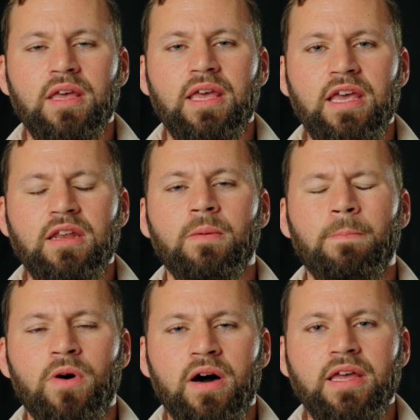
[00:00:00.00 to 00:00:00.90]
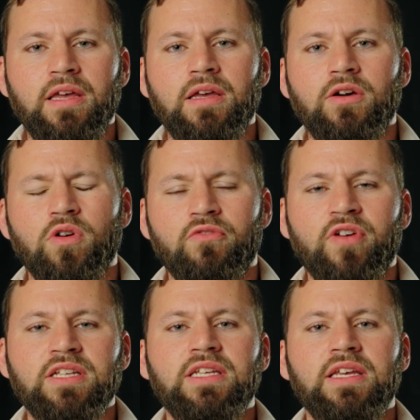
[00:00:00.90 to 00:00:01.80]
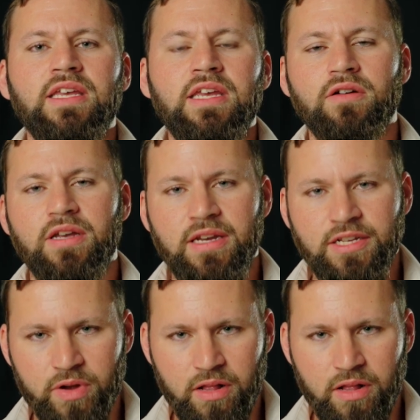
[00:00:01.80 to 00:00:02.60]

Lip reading: in buying or investing here in Israel.